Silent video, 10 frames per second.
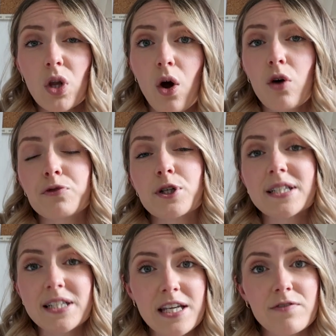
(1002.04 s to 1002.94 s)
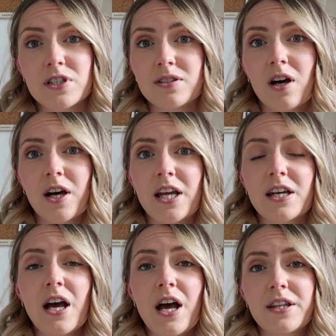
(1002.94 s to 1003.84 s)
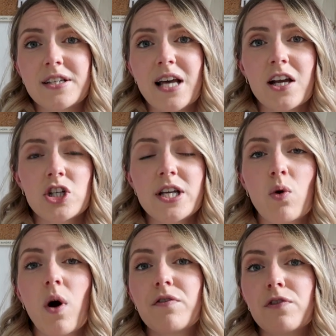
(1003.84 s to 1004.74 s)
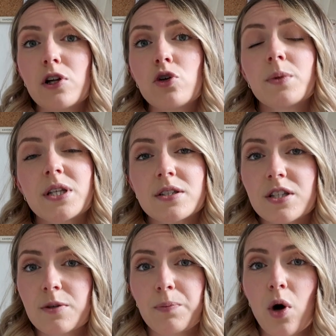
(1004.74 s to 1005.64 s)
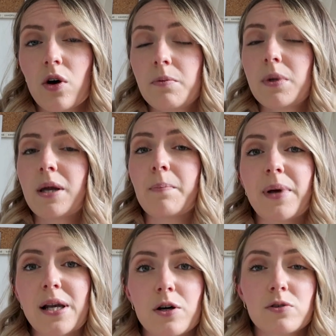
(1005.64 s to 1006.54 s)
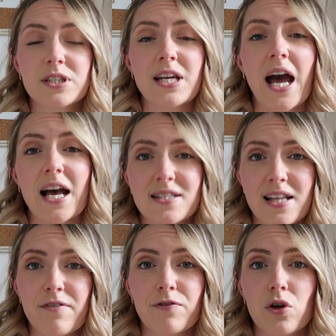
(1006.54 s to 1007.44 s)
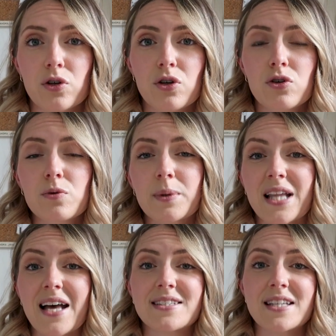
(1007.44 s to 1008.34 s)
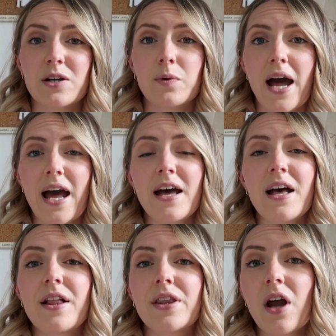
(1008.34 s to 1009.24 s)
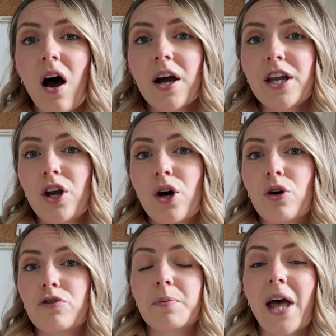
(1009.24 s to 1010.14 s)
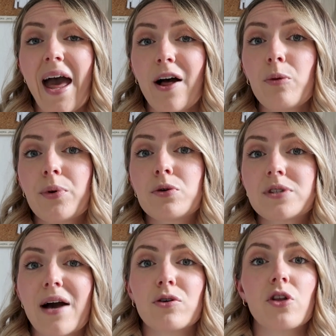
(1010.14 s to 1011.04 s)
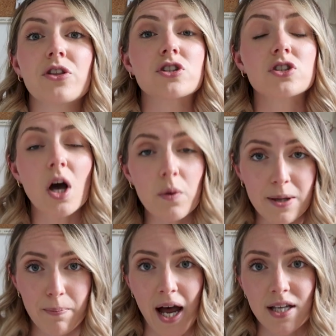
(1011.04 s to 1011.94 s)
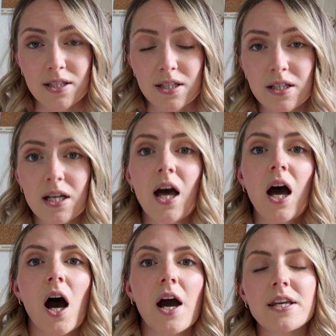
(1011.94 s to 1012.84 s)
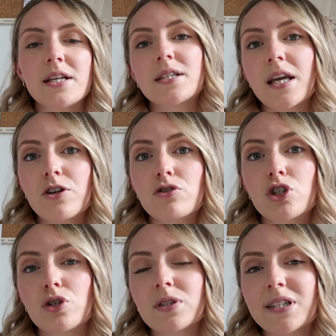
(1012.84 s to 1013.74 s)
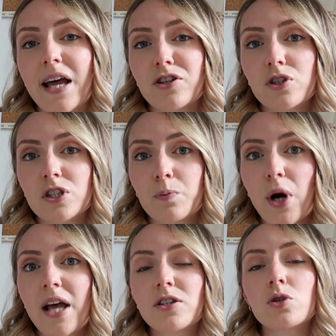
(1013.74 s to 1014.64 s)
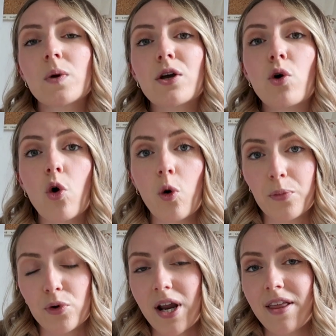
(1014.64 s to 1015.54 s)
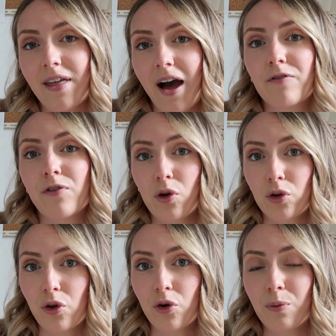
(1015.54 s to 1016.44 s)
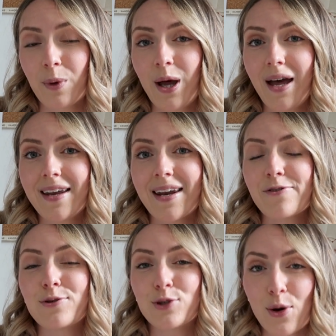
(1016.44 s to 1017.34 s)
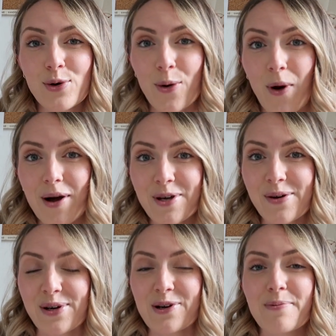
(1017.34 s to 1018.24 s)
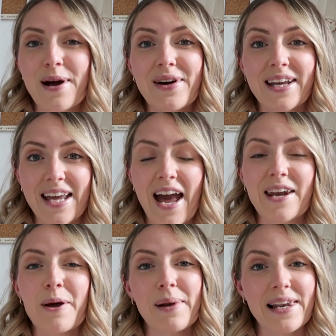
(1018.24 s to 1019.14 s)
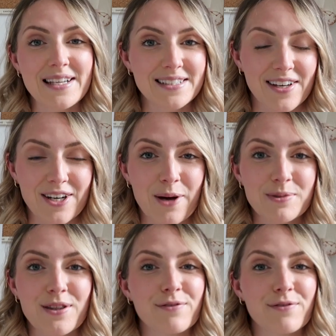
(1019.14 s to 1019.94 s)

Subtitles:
over a sleeve design that is actually quite voluminous to the bottom and it billows and it has that volume and that silhouette, then I know from the elbow down on the sewing pattern, I need to introduce slash and spread to incorporate that volume. Now, if you don't know what I'm going on about, again, please sign up to